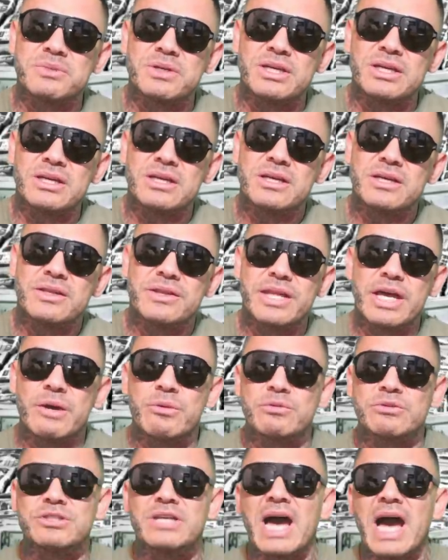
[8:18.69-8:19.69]
me
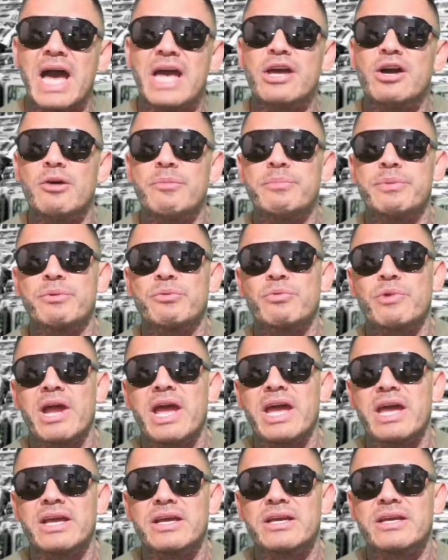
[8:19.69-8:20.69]
that was high up in
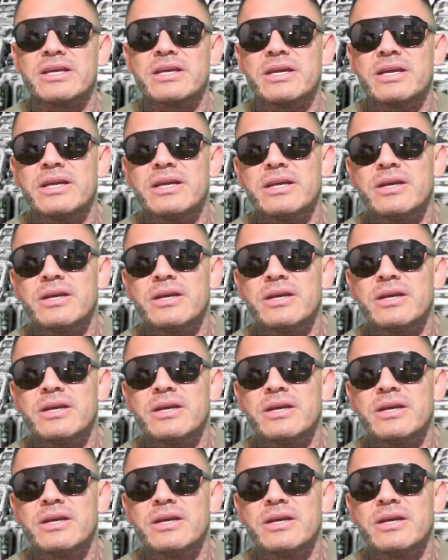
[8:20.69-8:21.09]
rank